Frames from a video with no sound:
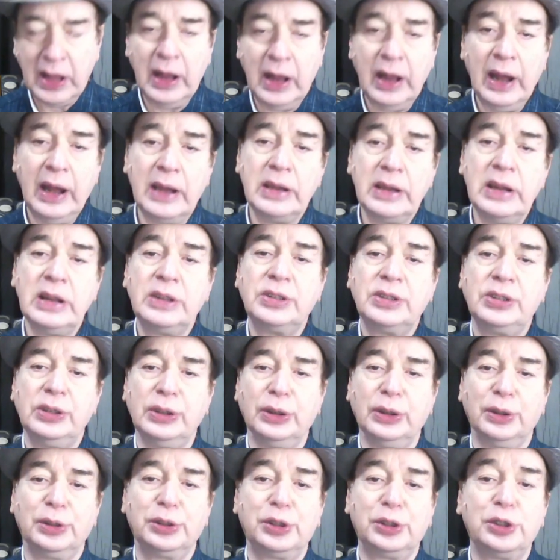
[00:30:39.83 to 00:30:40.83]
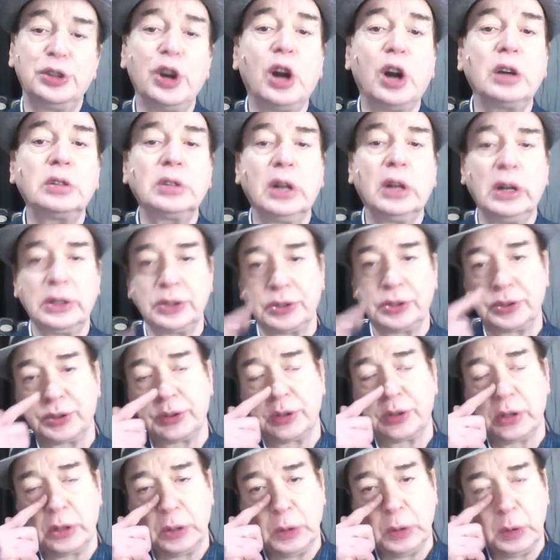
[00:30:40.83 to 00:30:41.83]
addictions
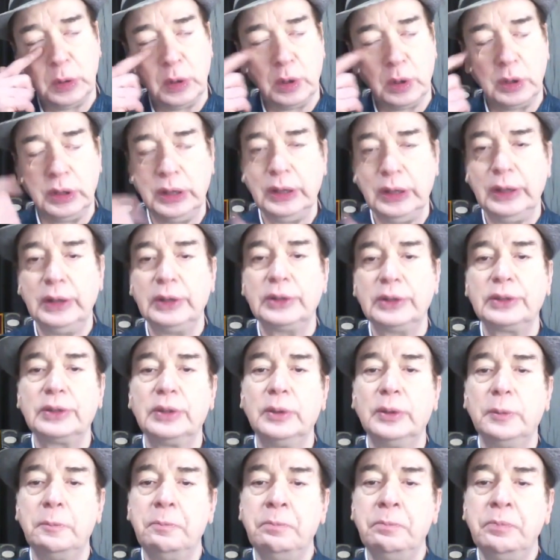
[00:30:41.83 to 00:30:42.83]
shortcuts to loneliness